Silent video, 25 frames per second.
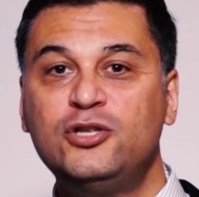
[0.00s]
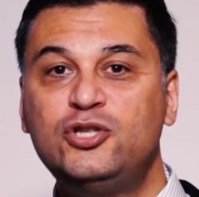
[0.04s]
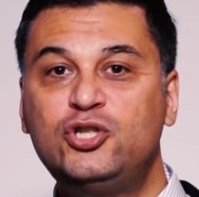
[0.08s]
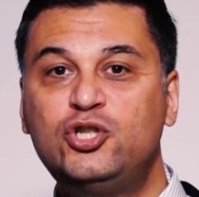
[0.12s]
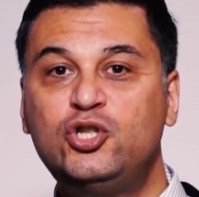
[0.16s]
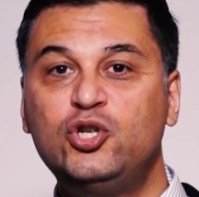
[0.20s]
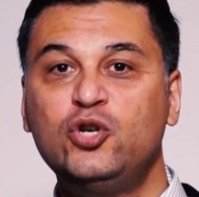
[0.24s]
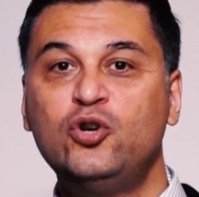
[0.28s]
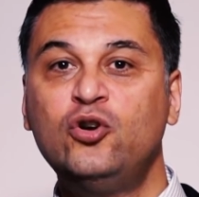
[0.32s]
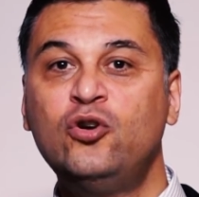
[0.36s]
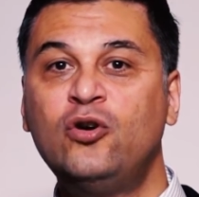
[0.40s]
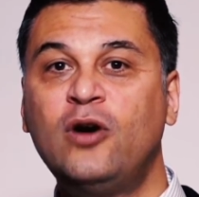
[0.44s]

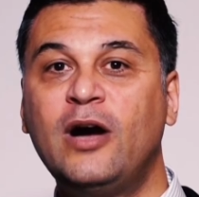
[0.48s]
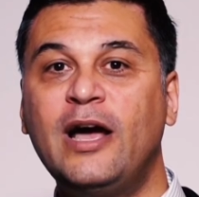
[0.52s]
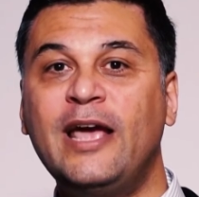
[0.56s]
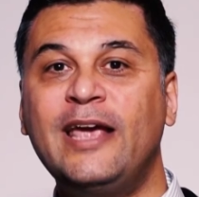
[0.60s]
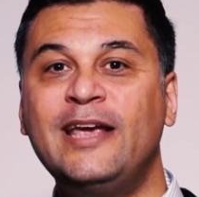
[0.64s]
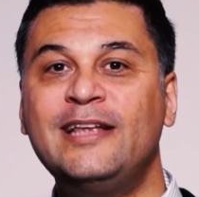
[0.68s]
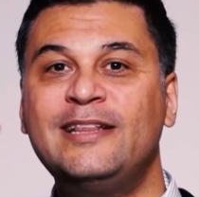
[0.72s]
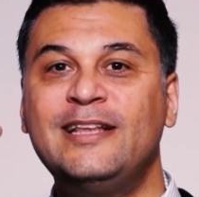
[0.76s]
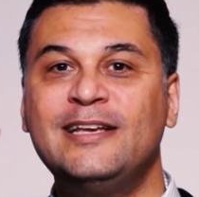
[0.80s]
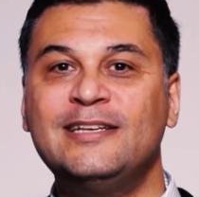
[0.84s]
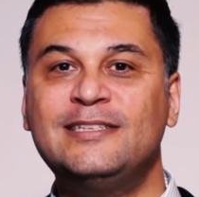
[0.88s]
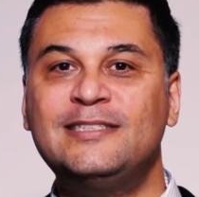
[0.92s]
to
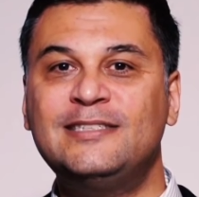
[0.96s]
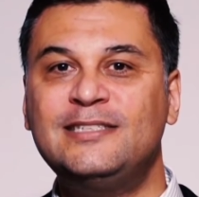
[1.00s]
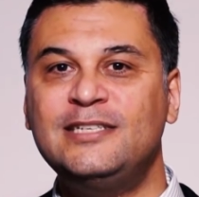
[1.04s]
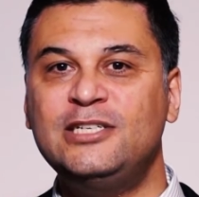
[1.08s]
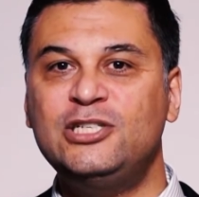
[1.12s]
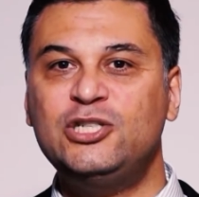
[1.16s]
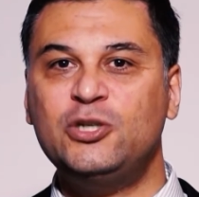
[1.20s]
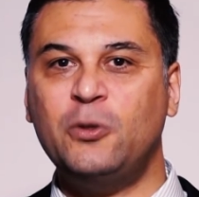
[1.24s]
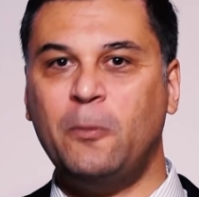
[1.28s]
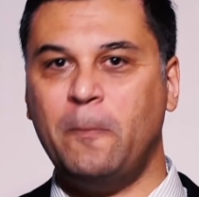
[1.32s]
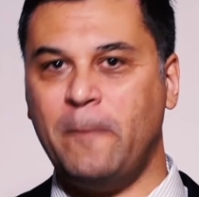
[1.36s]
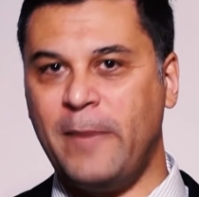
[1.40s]
a
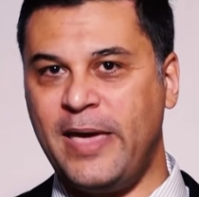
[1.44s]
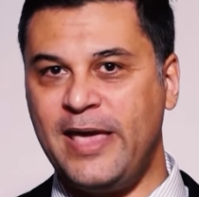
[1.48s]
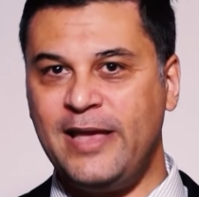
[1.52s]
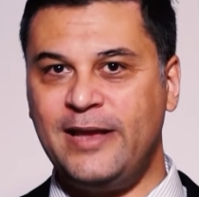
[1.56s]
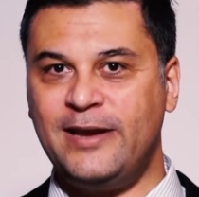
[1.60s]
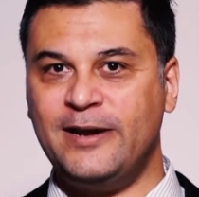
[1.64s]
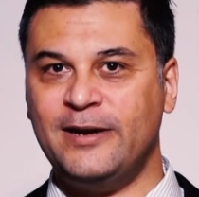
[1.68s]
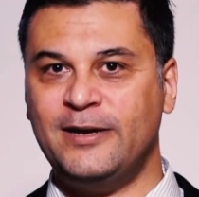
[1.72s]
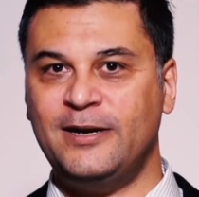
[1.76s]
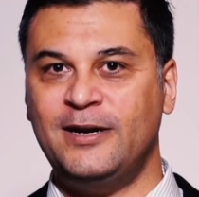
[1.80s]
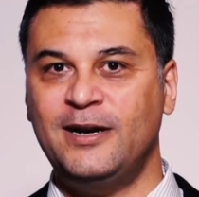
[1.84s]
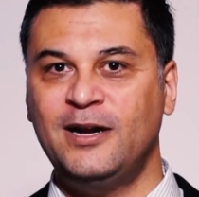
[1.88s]
decision
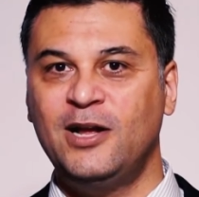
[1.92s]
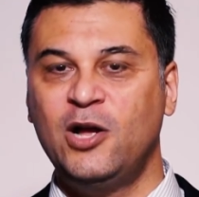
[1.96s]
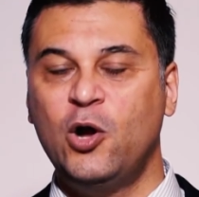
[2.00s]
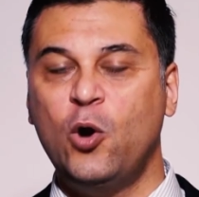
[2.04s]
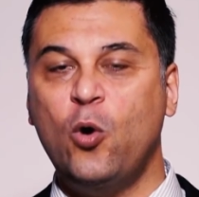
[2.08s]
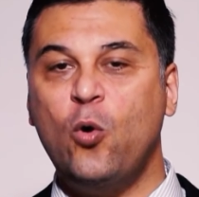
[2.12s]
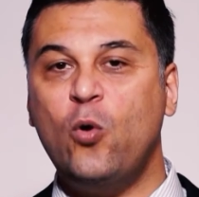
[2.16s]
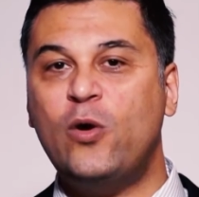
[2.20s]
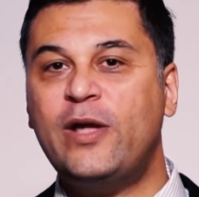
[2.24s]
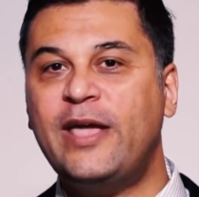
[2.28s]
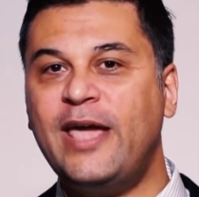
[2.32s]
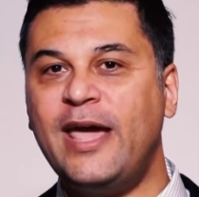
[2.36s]
maker
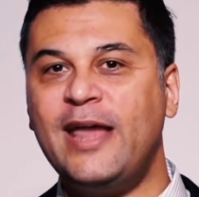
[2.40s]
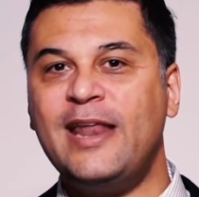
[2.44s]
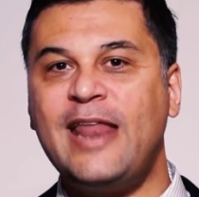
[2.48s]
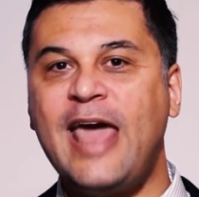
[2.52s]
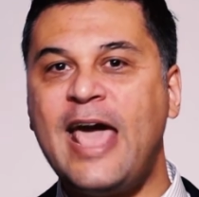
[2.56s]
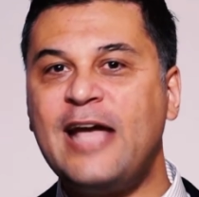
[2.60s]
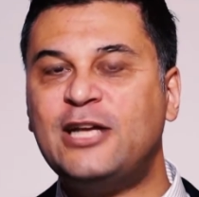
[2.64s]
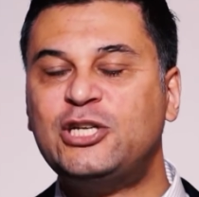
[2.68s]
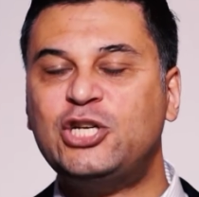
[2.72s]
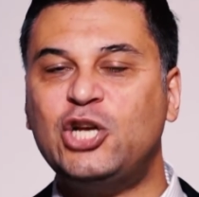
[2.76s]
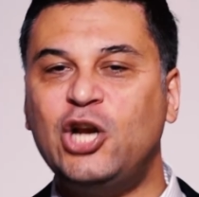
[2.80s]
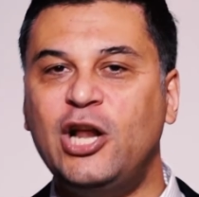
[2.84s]
who can
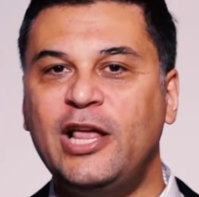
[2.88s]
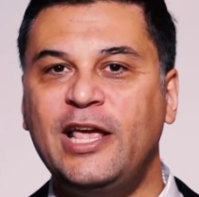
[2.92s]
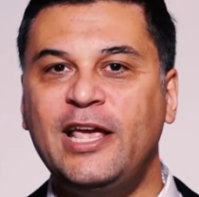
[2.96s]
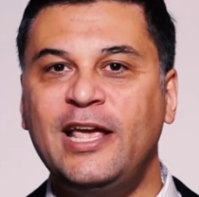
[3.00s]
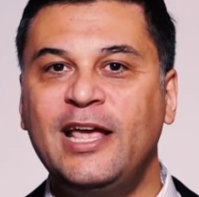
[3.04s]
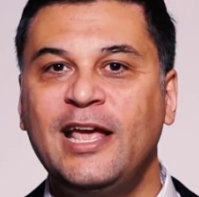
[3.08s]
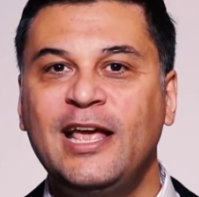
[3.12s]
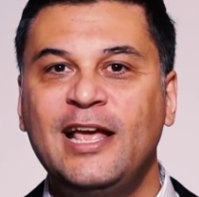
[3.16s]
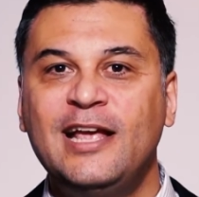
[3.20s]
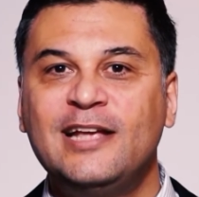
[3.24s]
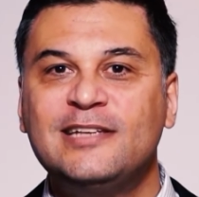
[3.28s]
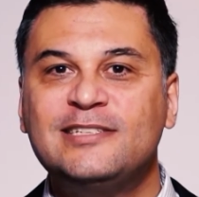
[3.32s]

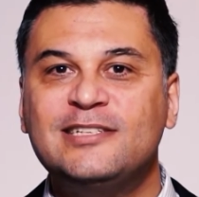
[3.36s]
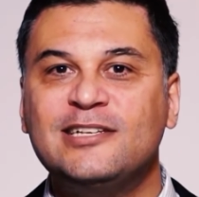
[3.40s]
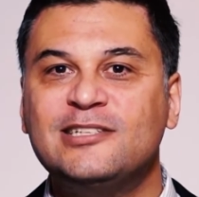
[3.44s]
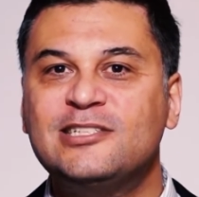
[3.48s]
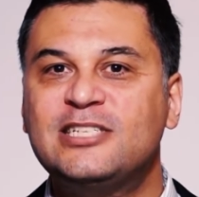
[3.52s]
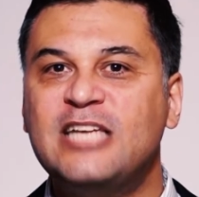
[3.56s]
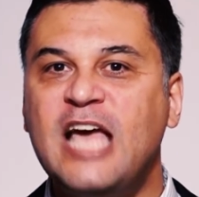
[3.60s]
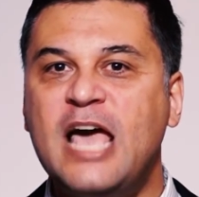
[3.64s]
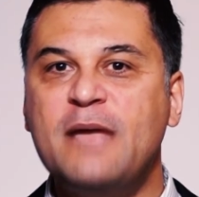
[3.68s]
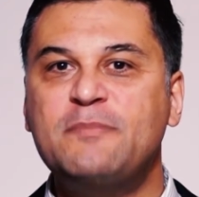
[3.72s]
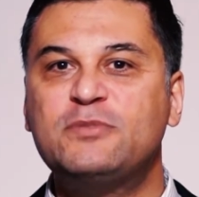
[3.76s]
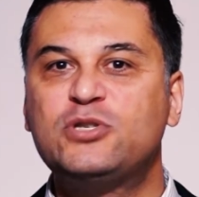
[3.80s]
actually
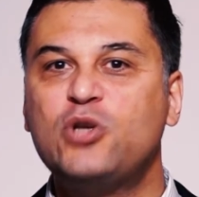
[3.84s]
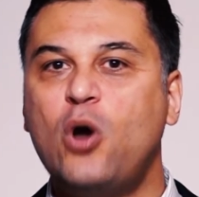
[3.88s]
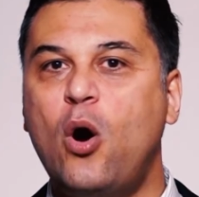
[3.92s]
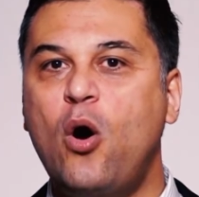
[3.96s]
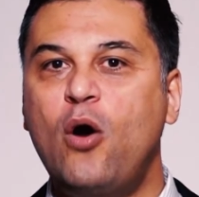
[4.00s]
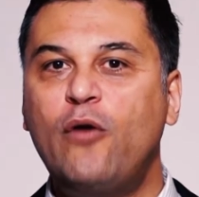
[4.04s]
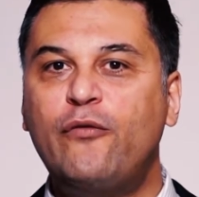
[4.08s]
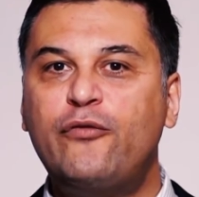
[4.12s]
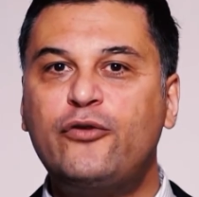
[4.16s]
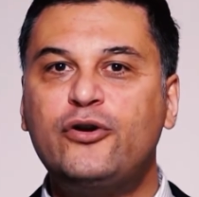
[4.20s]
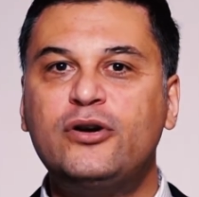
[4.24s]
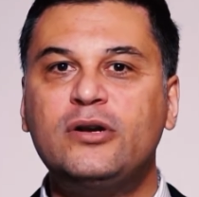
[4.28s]
sometimes
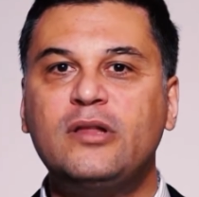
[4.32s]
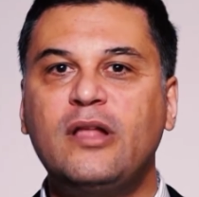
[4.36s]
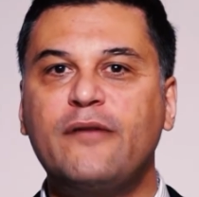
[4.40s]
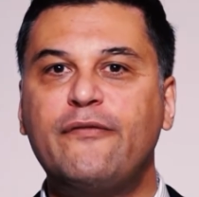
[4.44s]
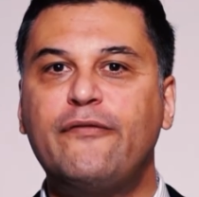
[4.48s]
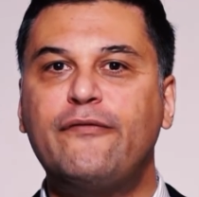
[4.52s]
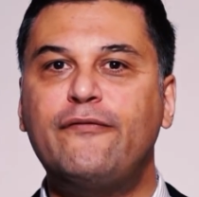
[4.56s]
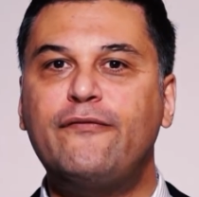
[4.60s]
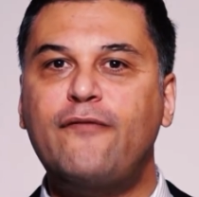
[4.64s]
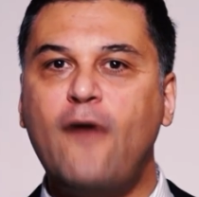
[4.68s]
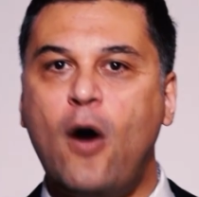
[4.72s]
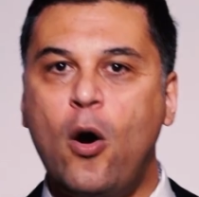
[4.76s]
over the
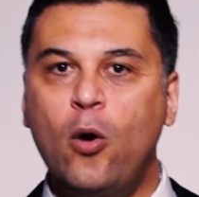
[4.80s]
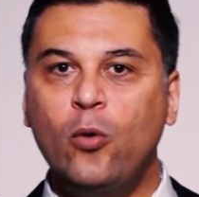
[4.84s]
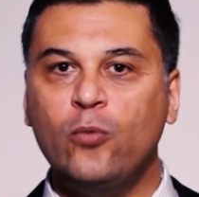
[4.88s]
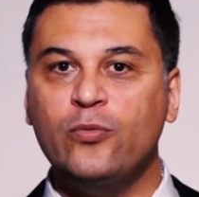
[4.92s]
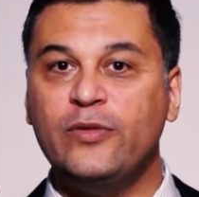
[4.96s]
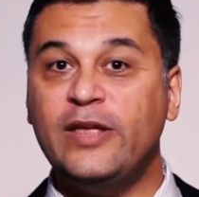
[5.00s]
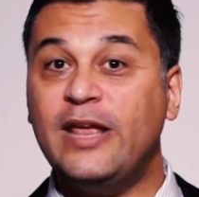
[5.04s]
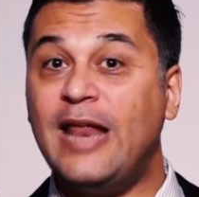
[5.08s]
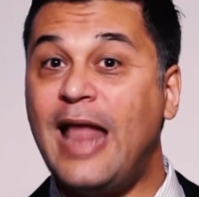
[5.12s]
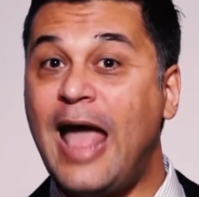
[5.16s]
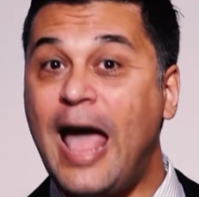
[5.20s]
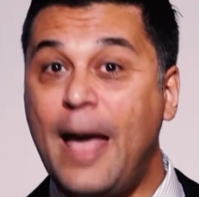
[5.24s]

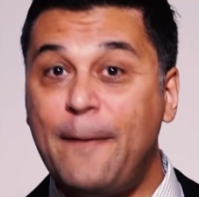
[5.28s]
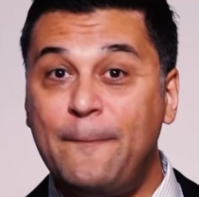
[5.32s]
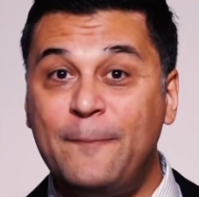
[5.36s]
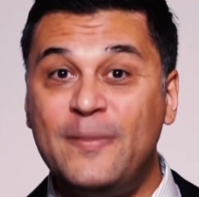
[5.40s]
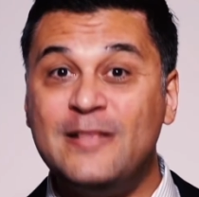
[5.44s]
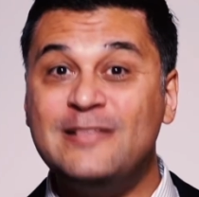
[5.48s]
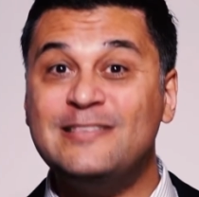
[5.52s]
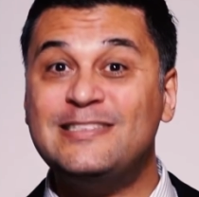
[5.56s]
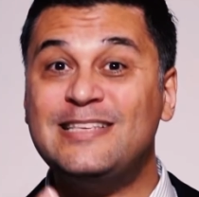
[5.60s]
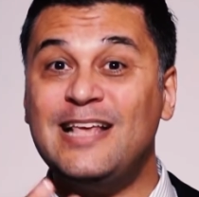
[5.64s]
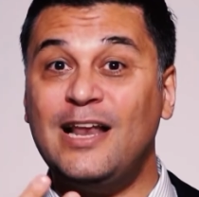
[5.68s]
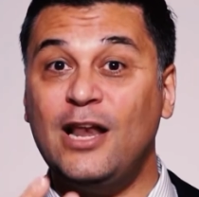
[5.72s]
phone, it
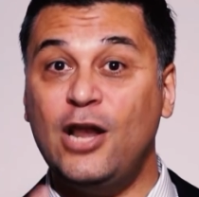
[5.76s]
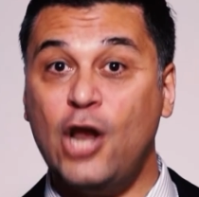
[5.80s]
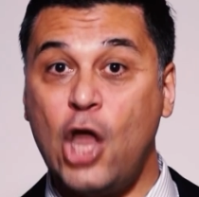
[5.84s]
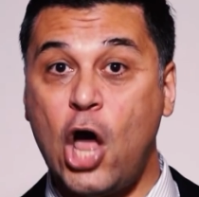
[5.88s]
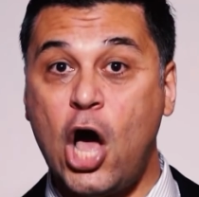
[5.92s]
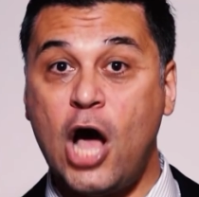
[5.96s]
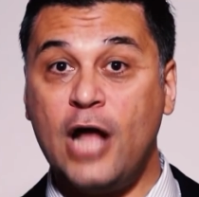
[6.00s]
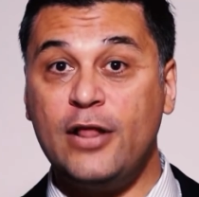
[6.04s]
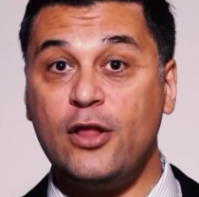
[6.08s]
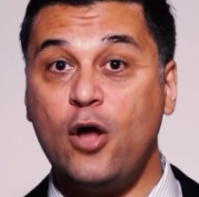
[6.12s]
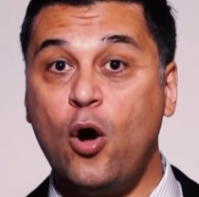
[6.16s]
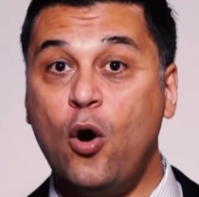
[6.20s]
happens a
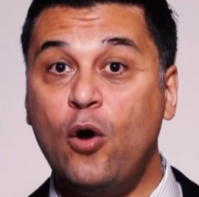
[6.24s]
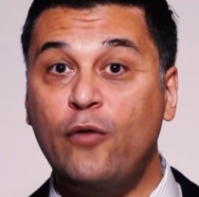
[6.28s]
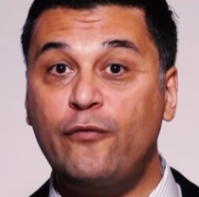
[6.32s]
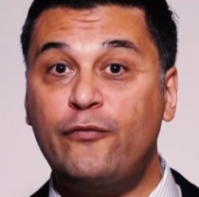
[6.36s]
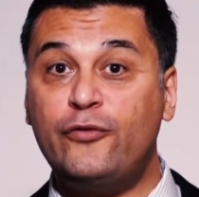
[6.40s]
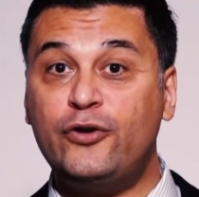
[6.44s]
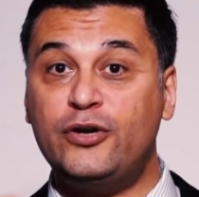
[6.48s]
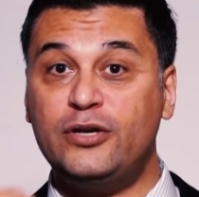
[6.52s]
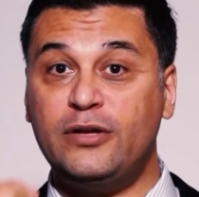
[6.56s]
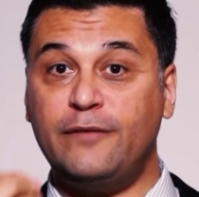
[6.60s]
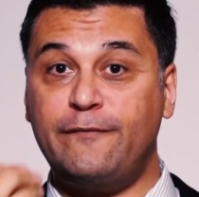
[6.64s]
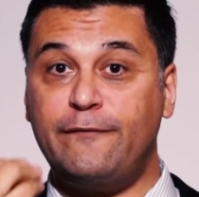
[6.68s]
lot,
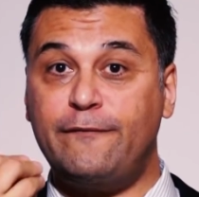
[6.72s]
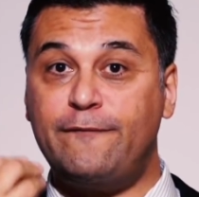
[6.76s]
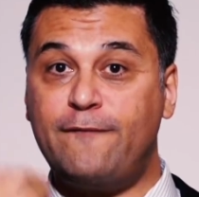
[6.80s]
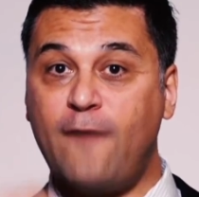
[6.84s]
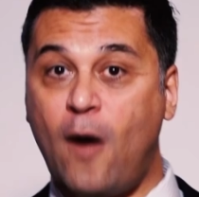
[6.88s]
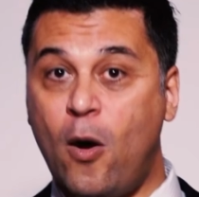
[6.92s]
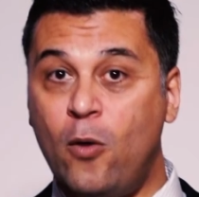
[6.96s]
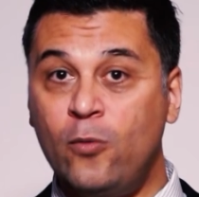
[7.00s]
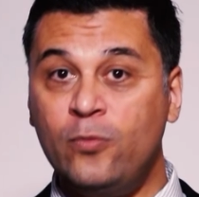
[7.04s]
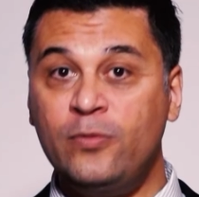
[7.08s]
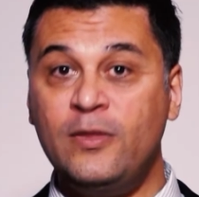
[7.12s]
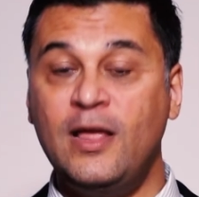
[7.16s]
over the
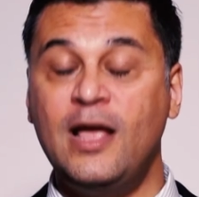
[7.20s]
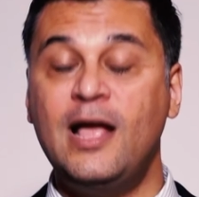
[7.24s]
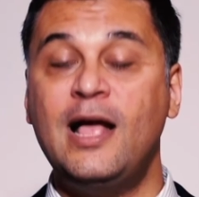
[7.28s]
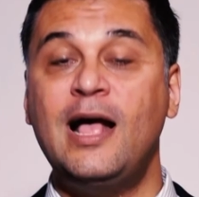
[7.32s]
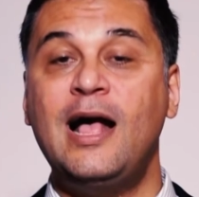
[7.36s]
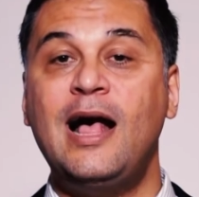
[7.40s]
phone,